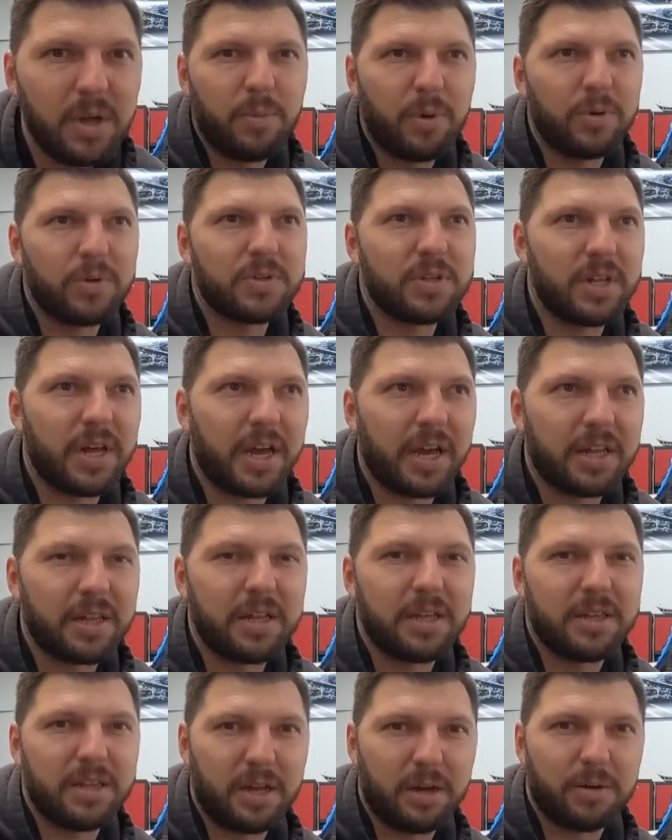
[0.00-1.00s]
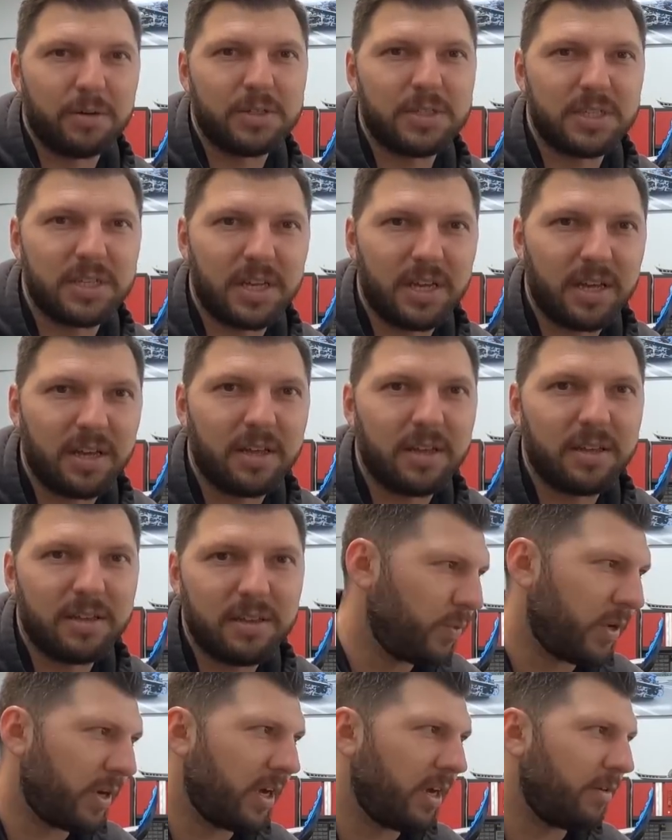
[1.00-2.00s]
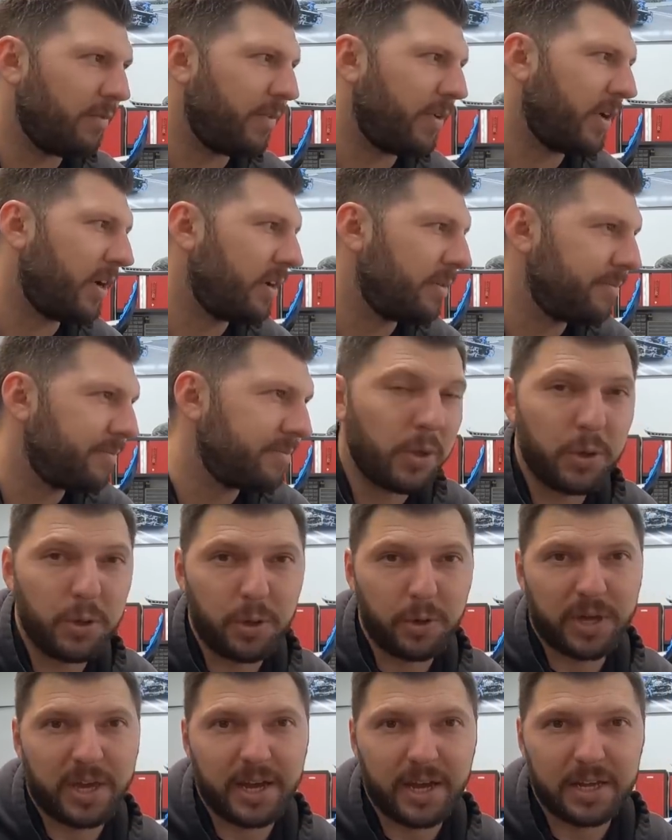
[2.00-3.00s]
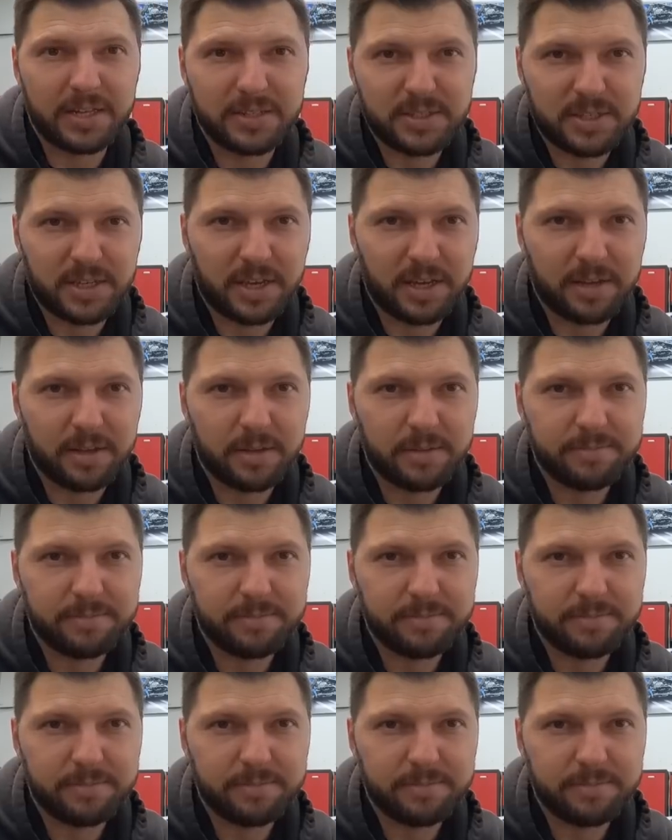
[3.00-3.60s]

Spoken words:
Most likely they'll see whatever you can't see.